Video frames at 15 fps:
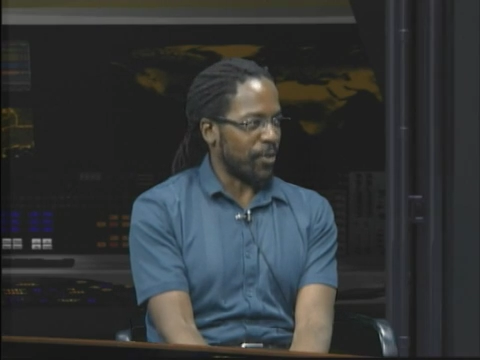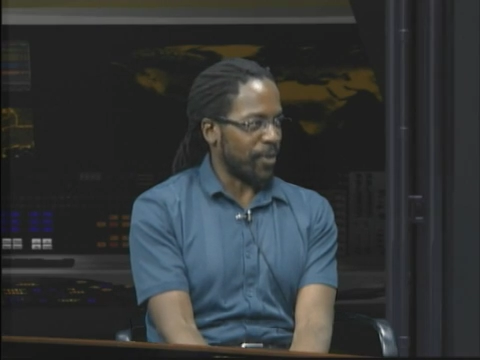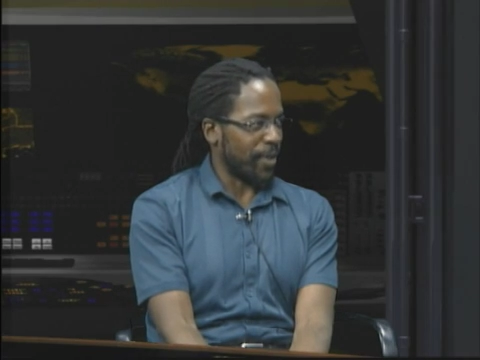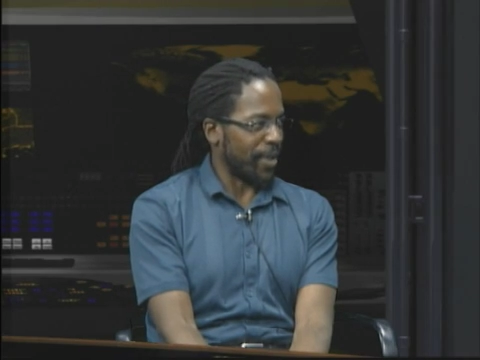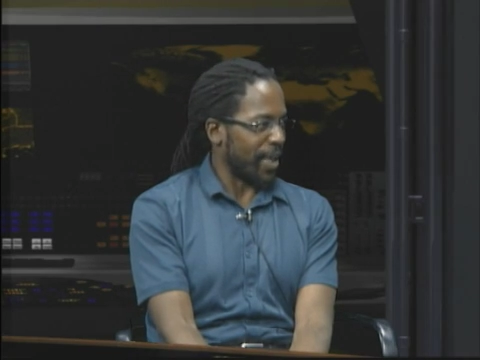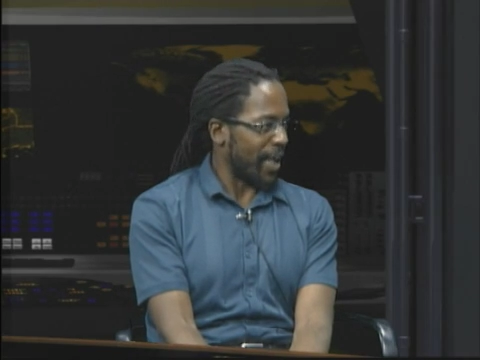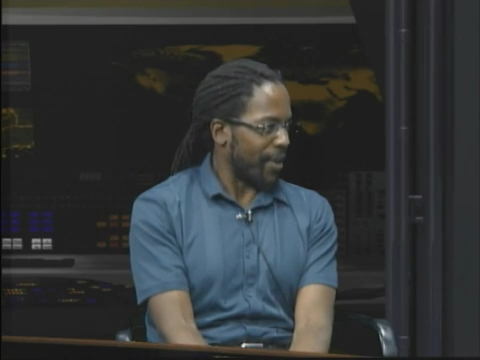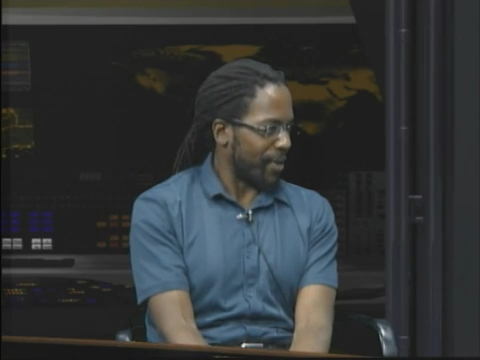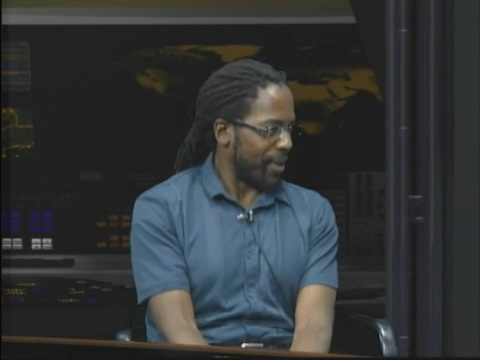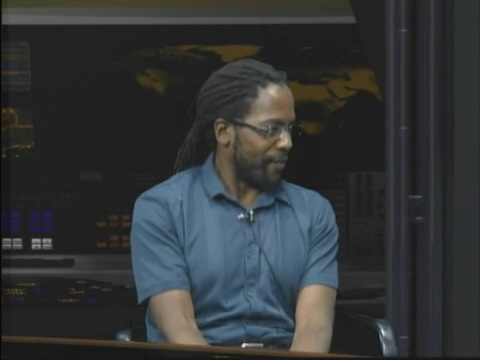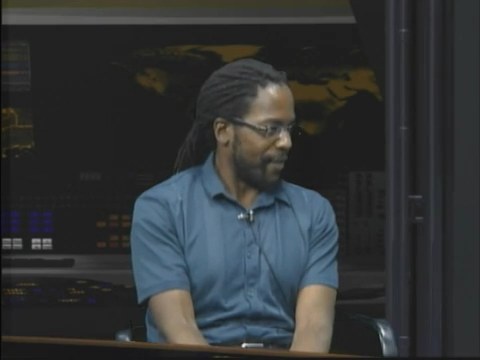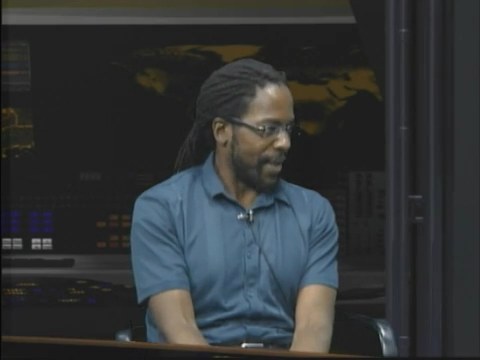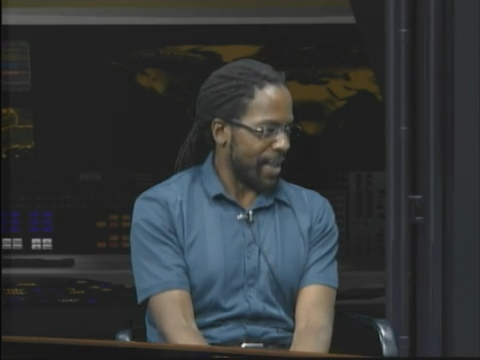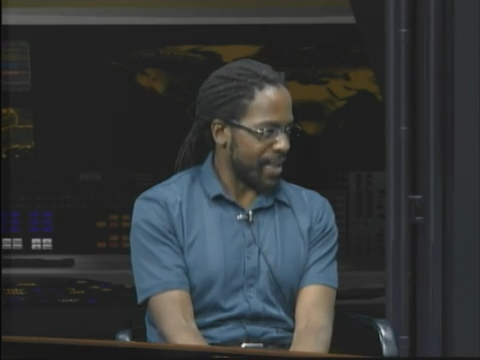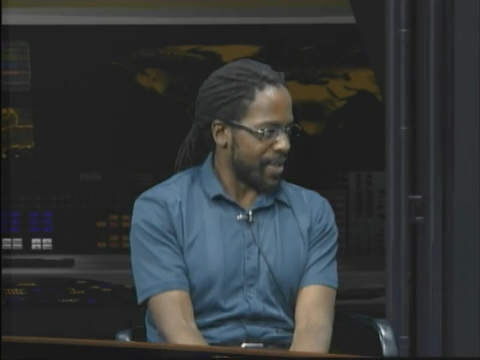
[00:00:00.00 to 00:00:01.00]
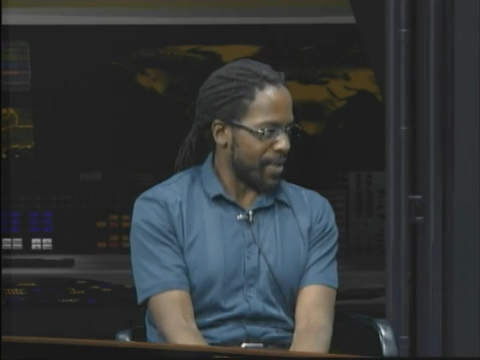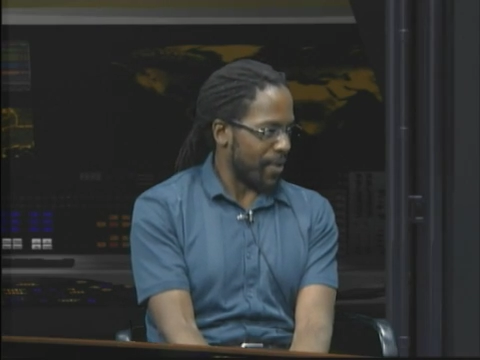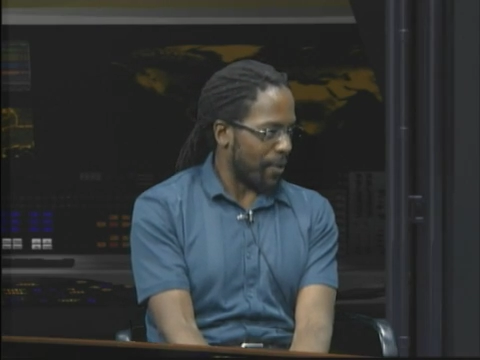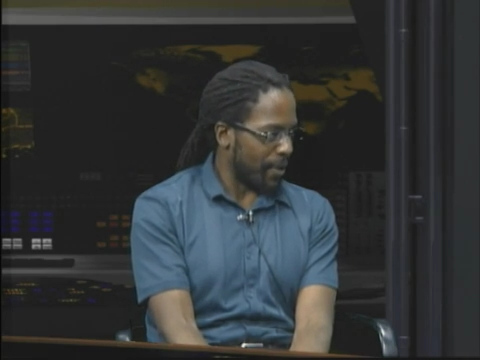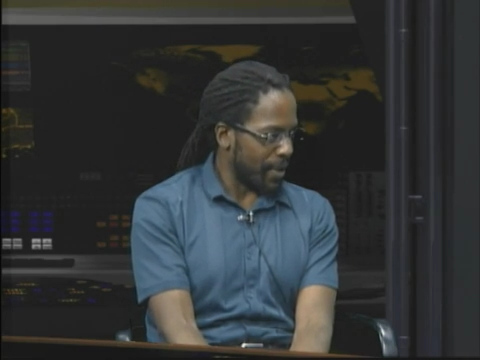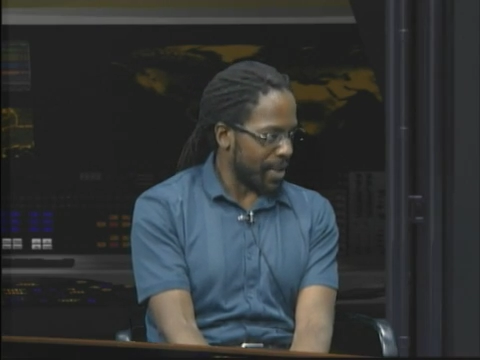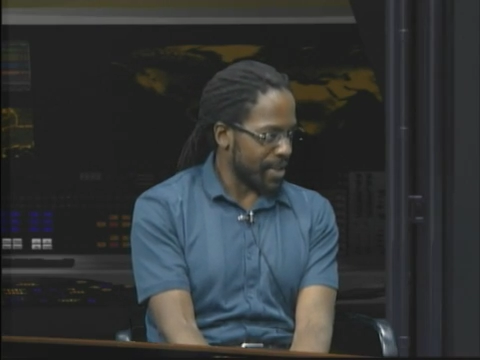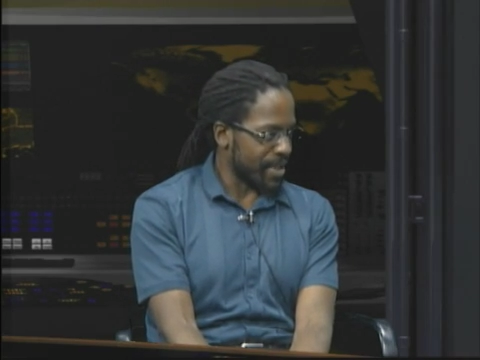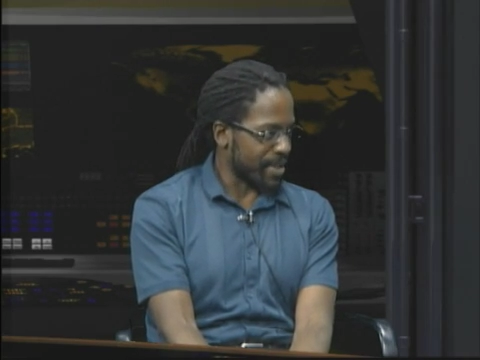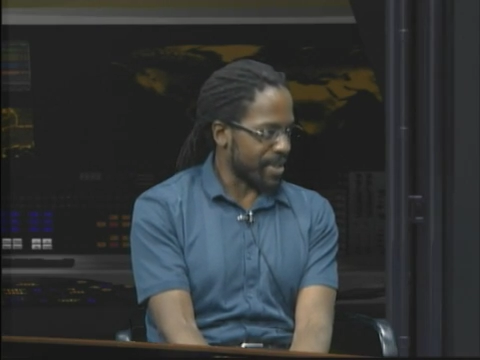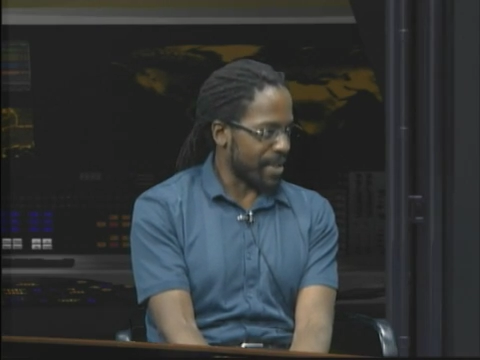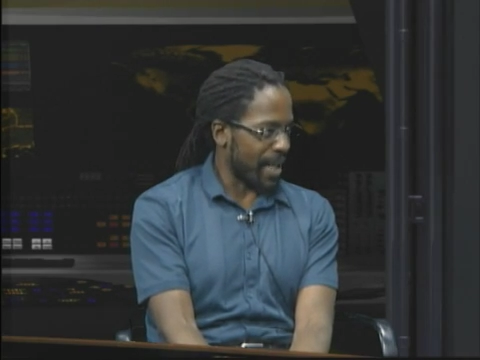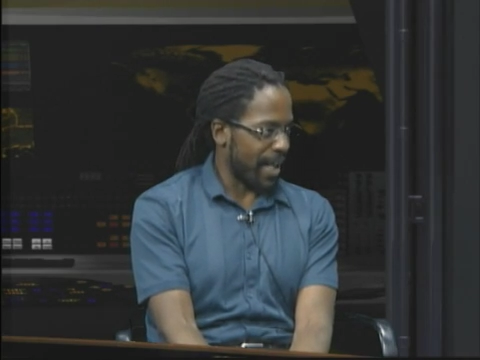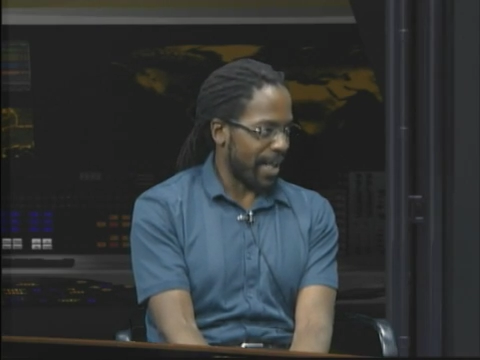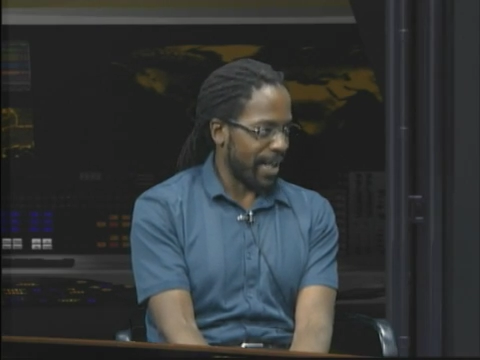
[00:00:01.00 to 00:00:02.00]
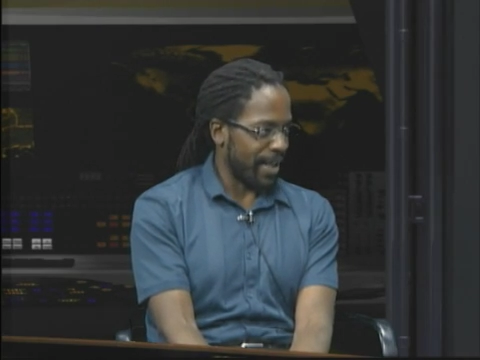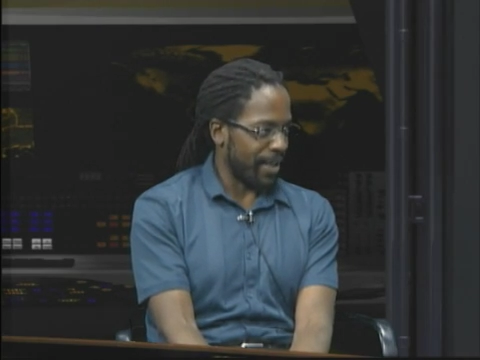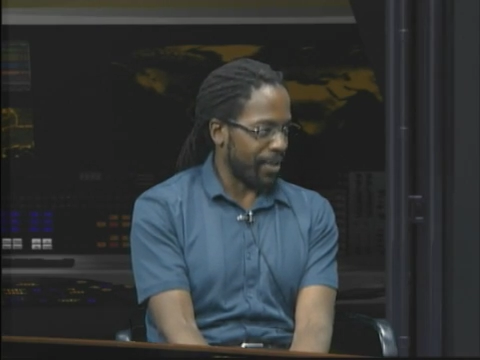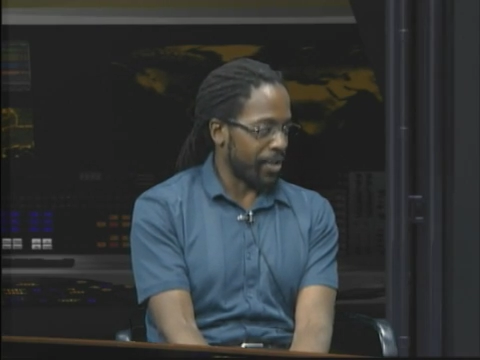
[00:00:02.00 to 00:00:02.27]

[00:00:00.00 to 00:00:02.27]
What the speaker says: without advance notice, and